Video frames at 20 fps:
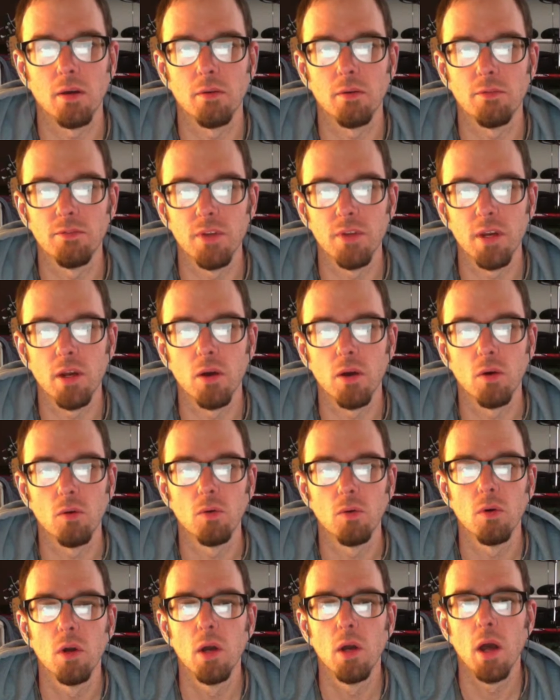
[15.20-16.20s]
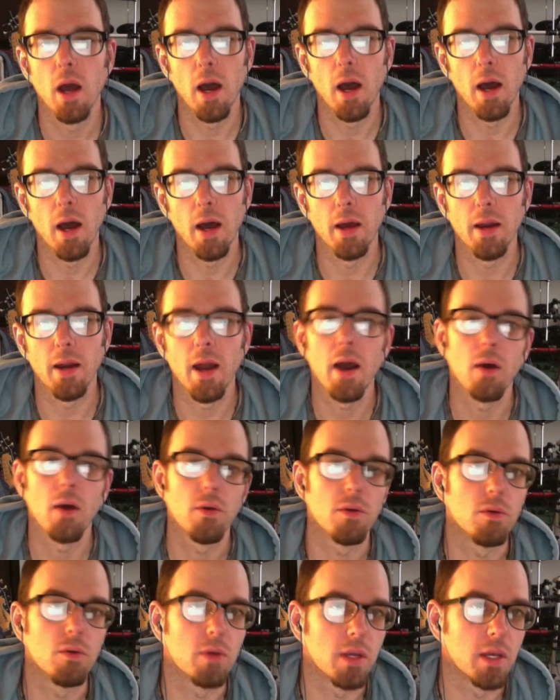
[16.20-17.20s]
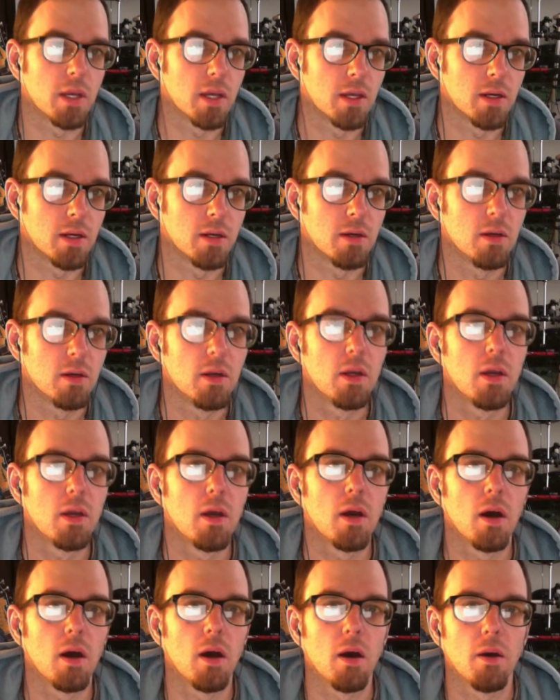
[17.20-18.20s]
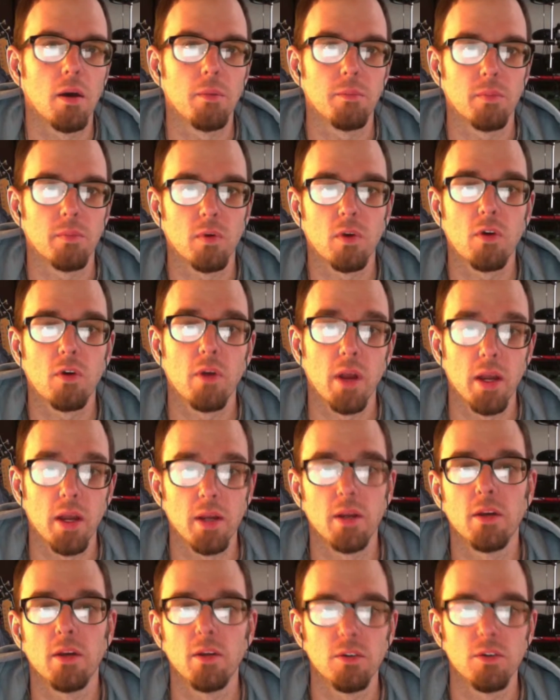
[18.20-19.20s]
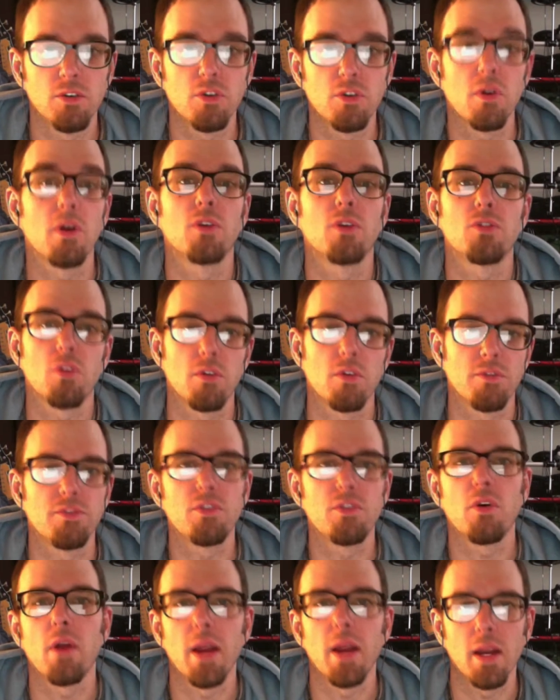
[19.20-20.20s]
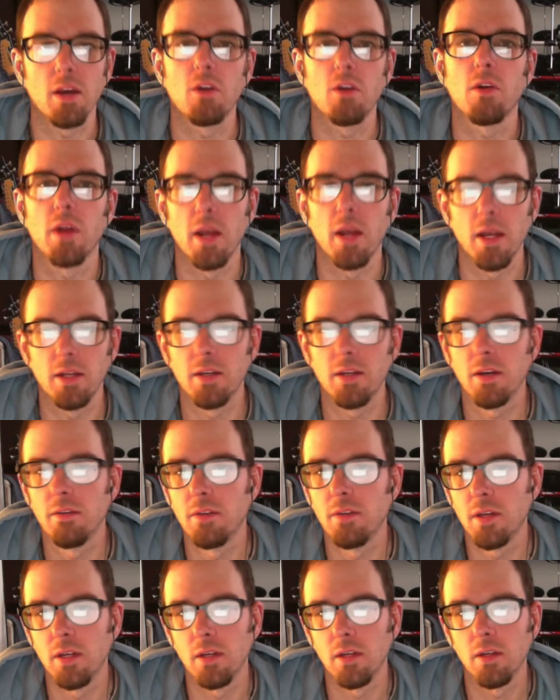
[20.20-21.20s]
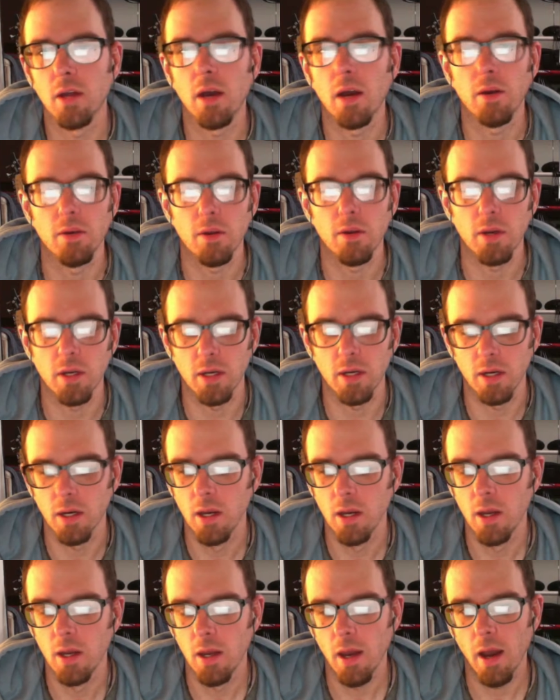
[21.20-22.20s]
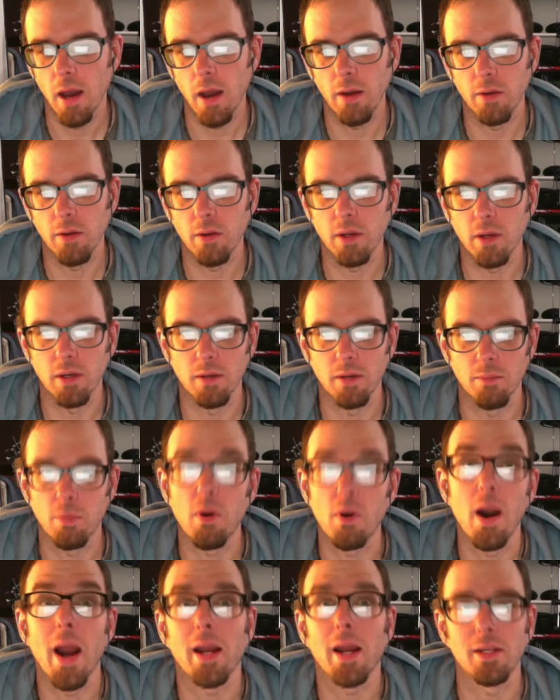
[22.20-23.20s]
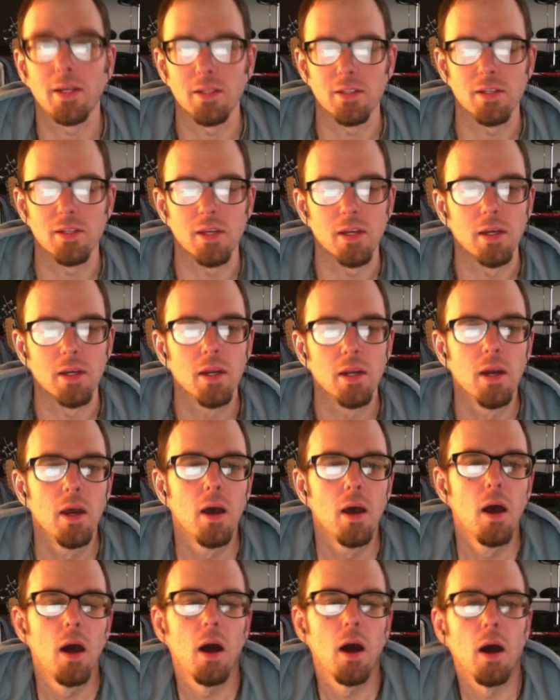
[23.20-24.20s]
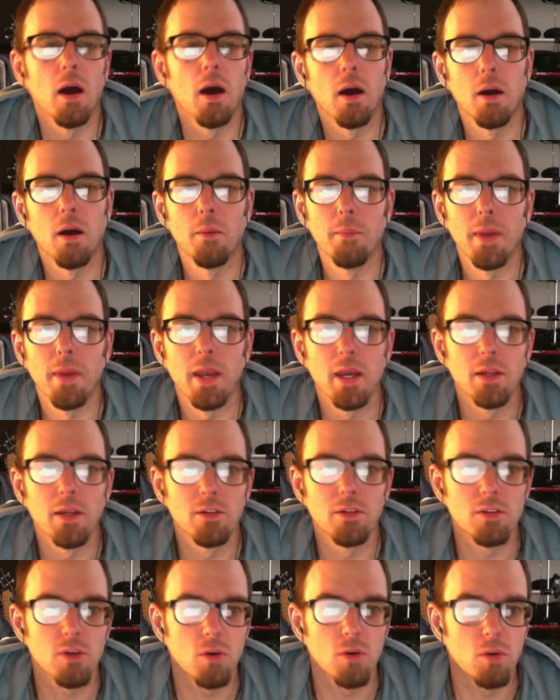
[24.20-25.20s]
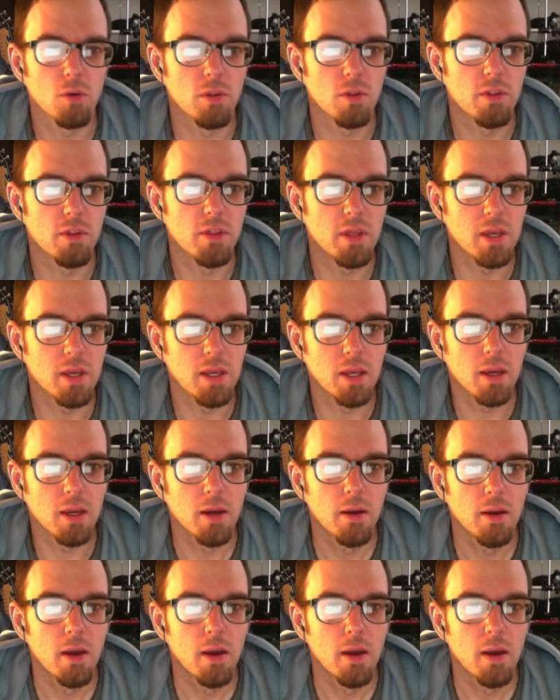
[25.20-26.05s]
video on how you can sort of train creativity, how you can practice it, and so the